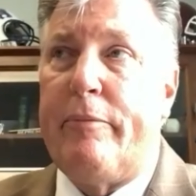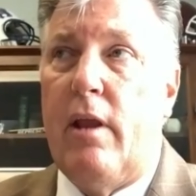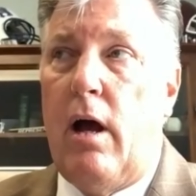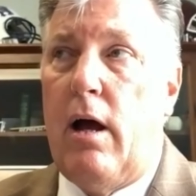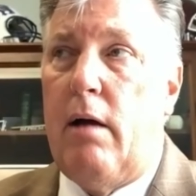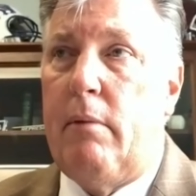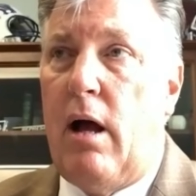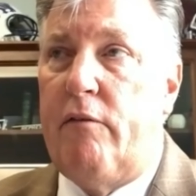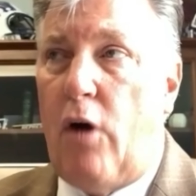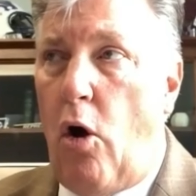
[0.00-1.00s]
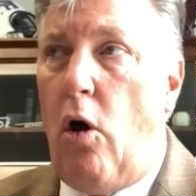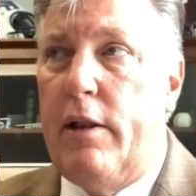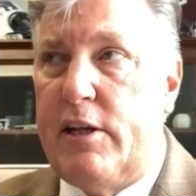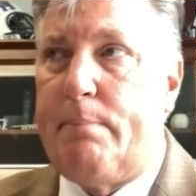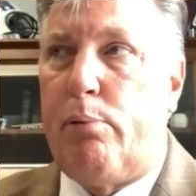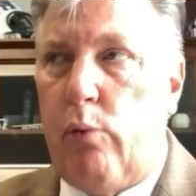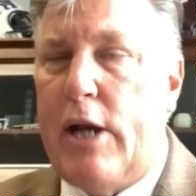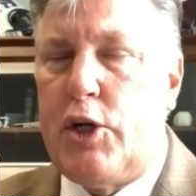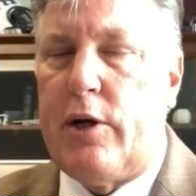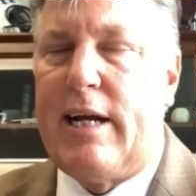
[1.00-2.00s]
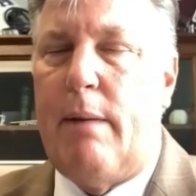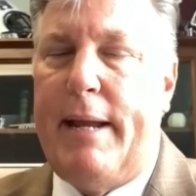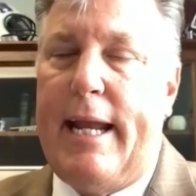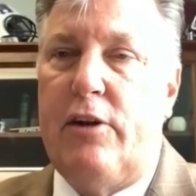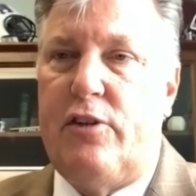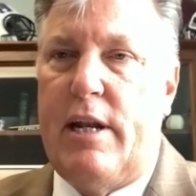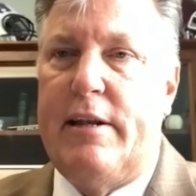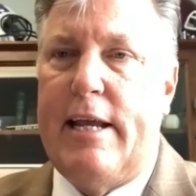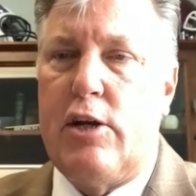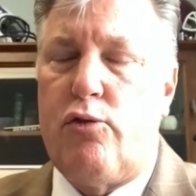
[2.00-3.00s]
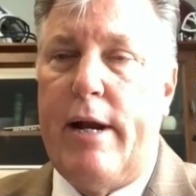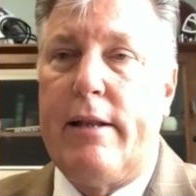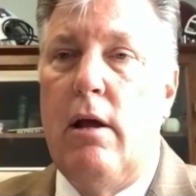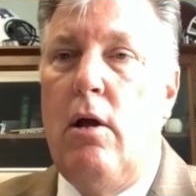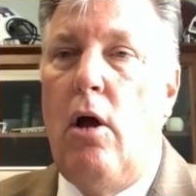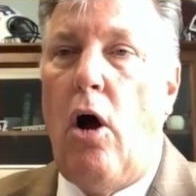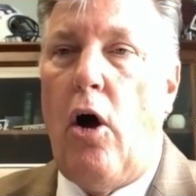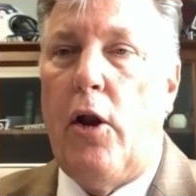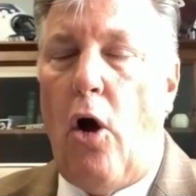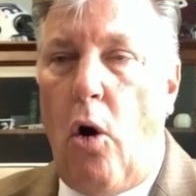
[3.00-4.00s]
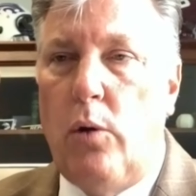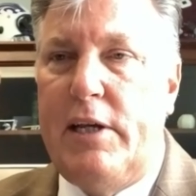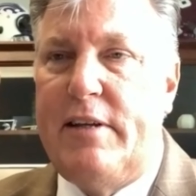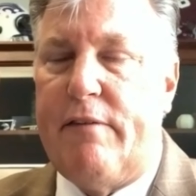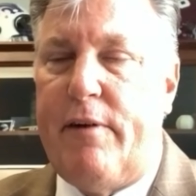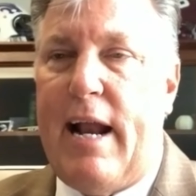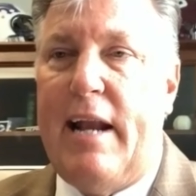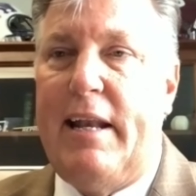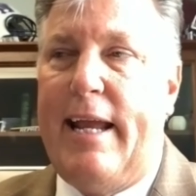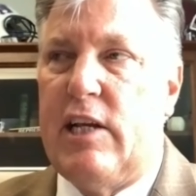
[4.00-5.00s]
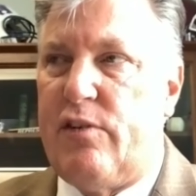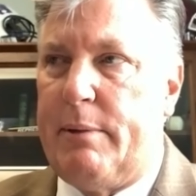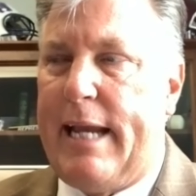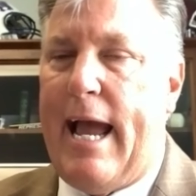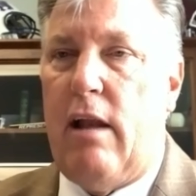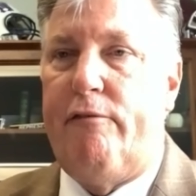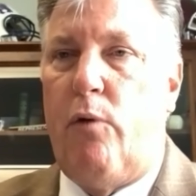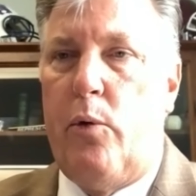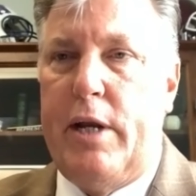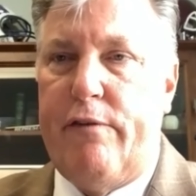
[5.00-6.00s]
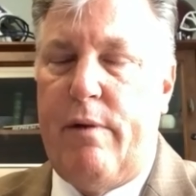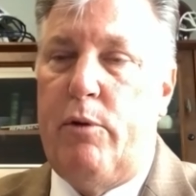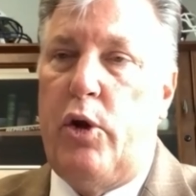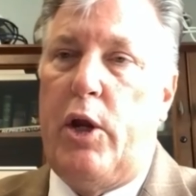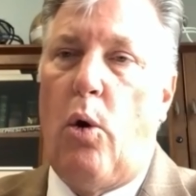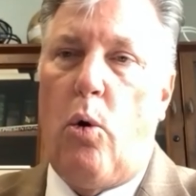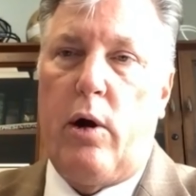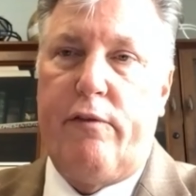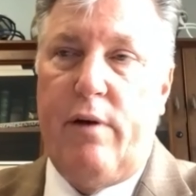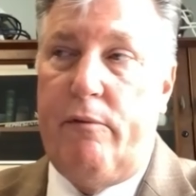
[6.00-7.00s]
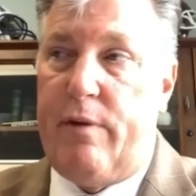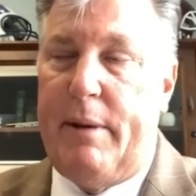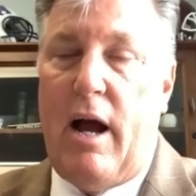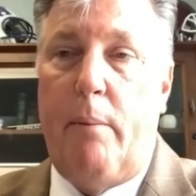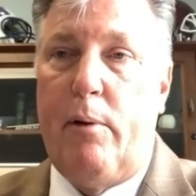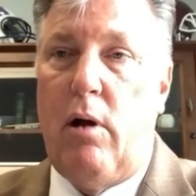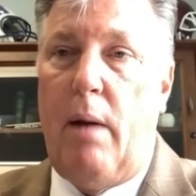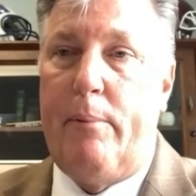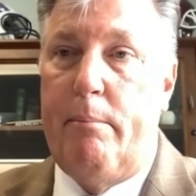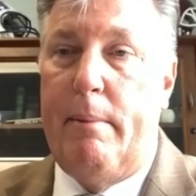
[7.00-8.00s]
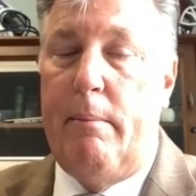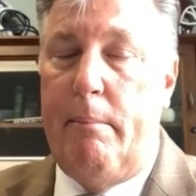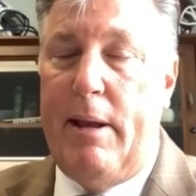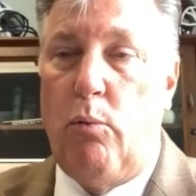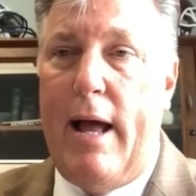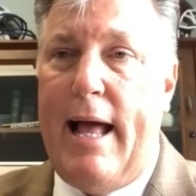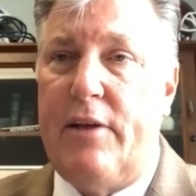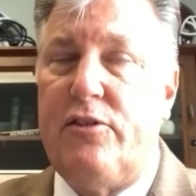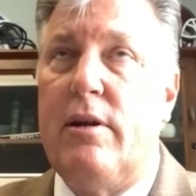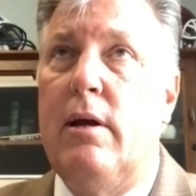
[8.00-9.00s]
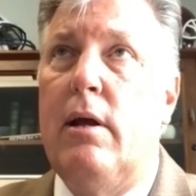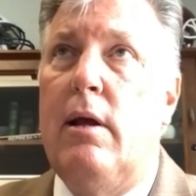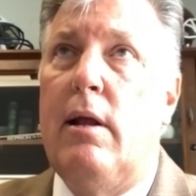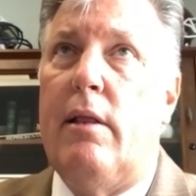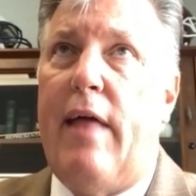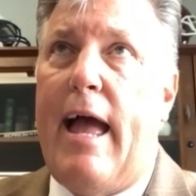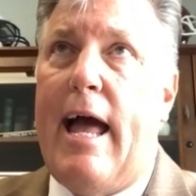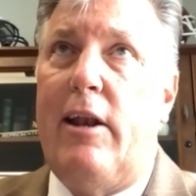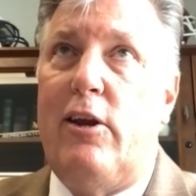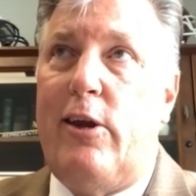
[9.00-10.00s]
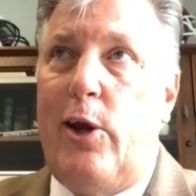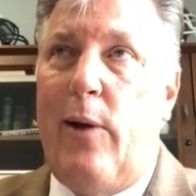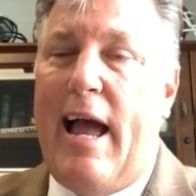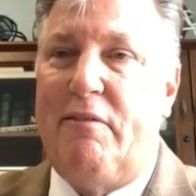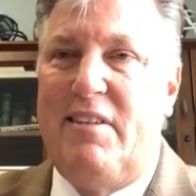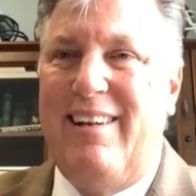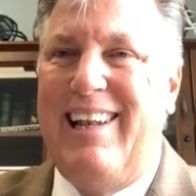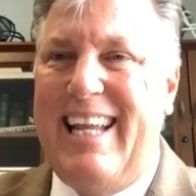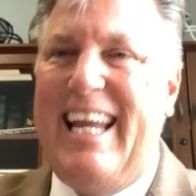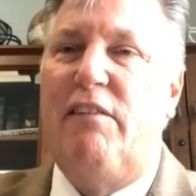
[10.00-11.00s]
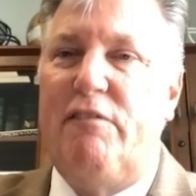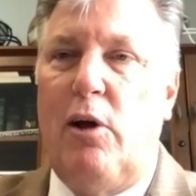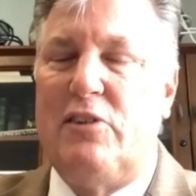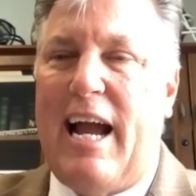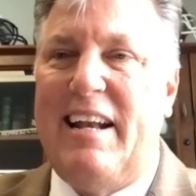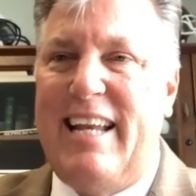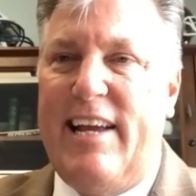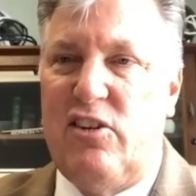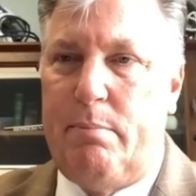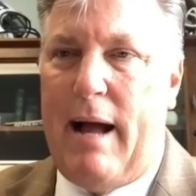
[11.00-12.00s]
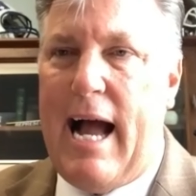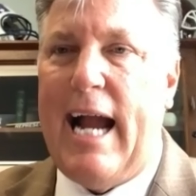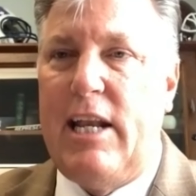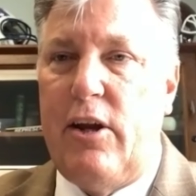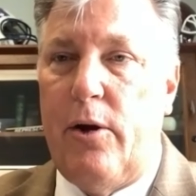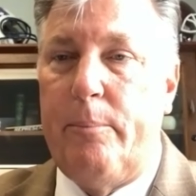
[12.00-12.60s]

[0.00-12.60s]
of all this pressure coming into the district on all these different ideas from California, from New York, from the upper Midwest, that you have to leave those ideals behind you